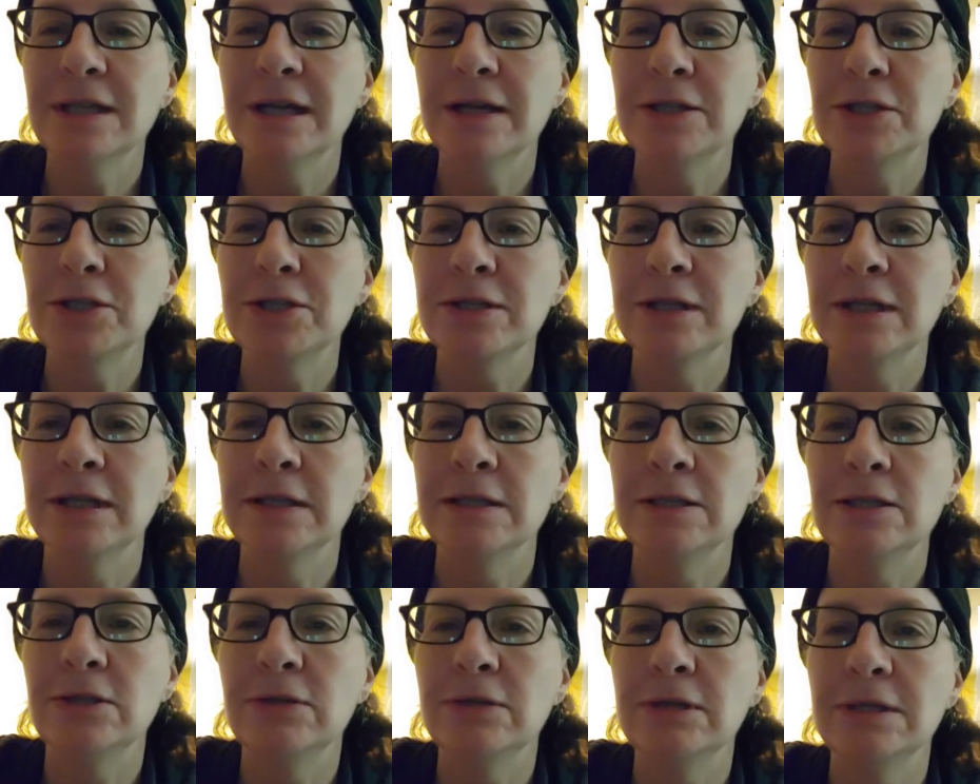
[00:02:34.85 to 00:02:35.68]
touch
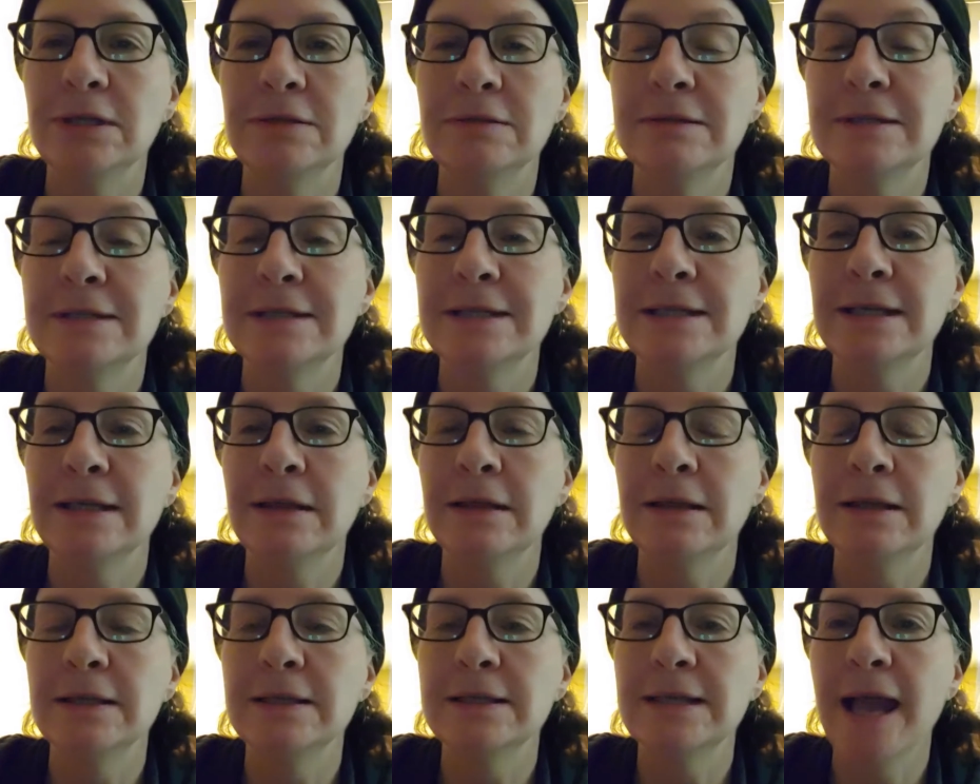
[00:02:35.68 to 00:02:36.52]
things, you can see
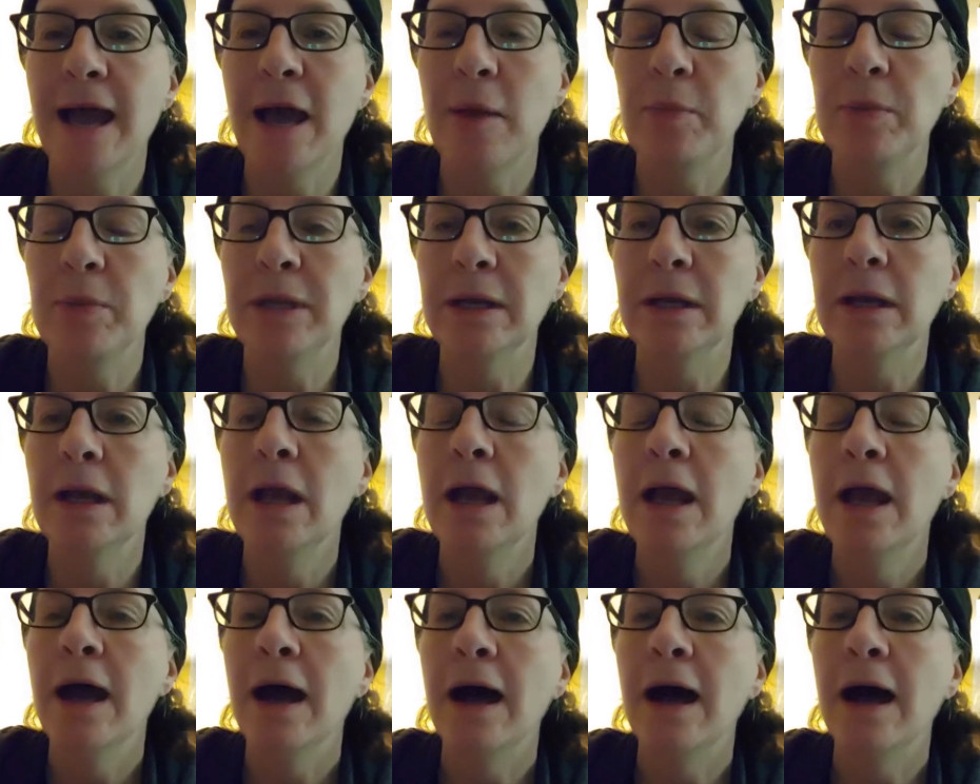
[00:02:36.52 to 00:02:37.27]
things happen.